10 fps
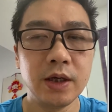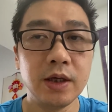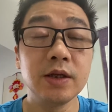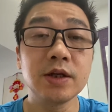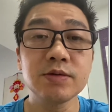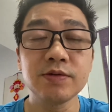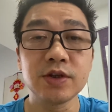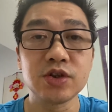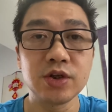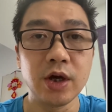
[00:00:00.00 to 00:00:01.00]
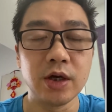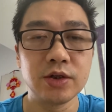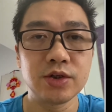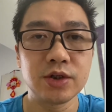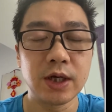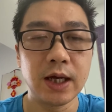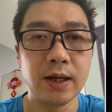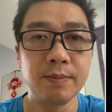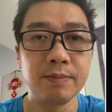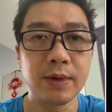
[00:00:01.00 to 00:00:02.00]
In terms of the search,
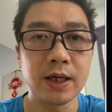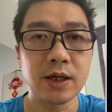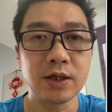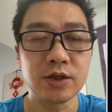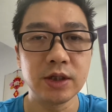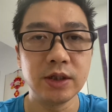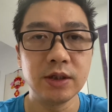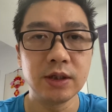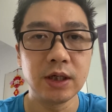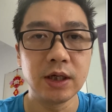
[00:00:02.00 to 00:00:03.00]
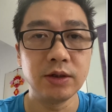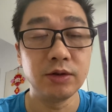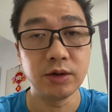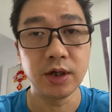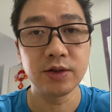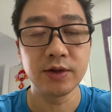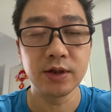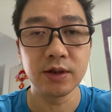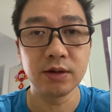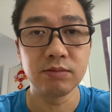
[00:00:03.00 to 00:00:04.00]
um, actually, uh, you can
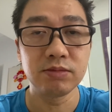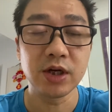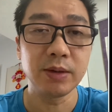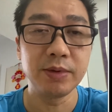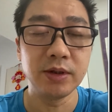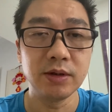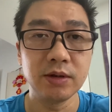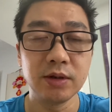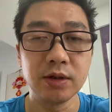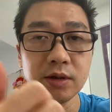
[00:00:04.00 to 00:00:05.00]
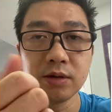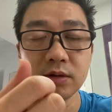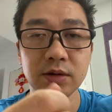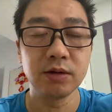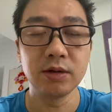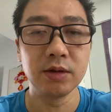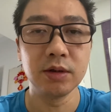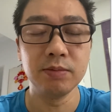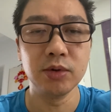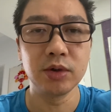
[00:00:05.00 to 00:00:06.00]
either type in the, the,
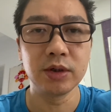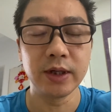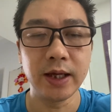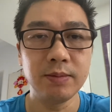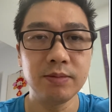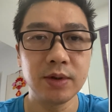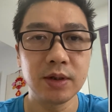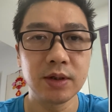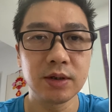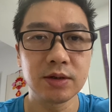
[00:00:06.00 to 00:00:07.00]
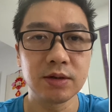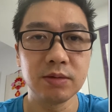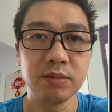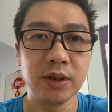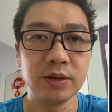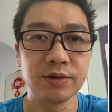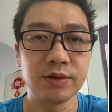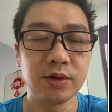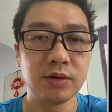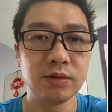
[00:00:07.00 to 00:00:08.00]
the book name, so Peter
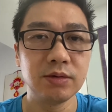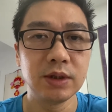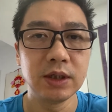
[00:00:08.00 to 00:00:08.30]
So,